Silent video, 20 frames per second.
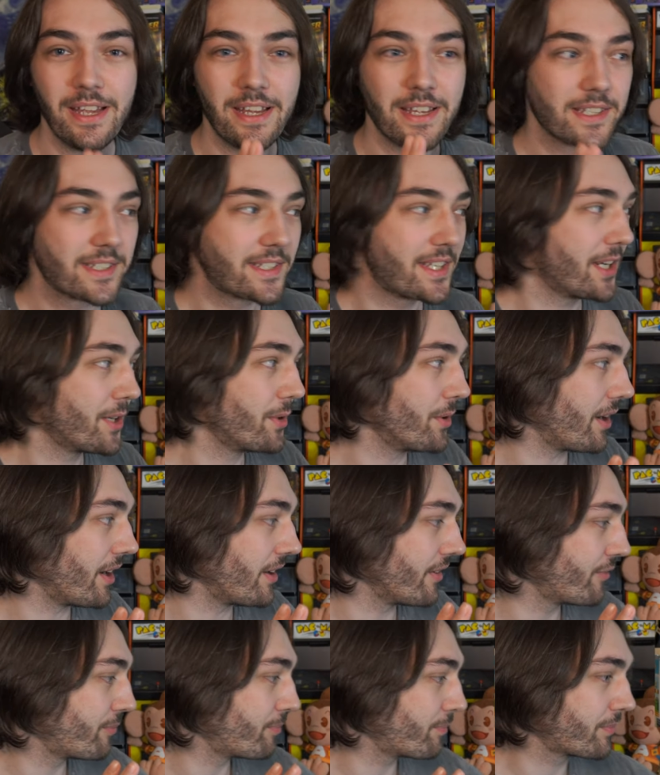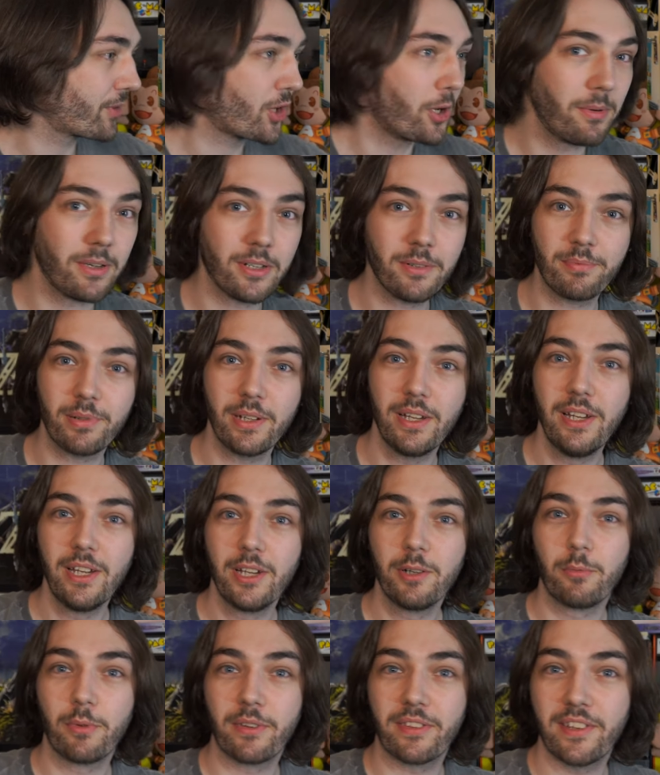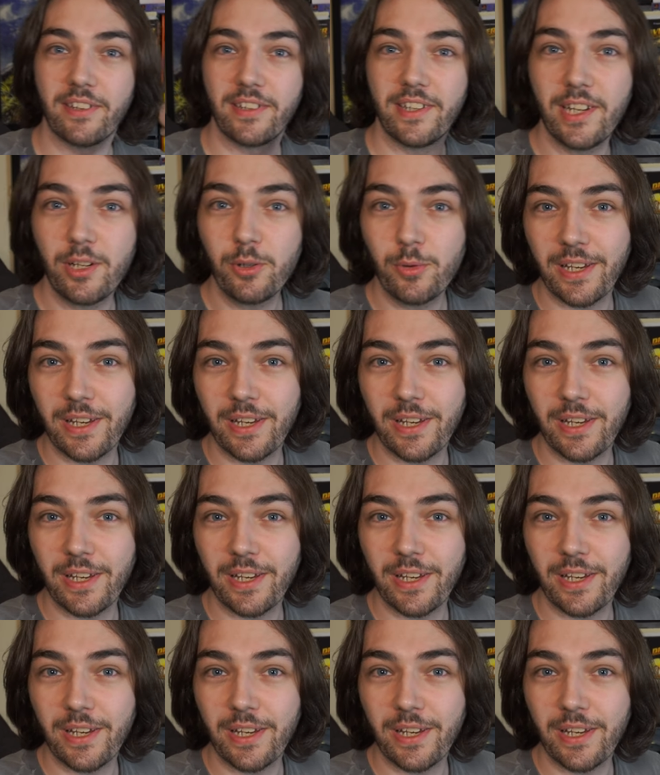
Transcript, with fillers: so I've come up with a new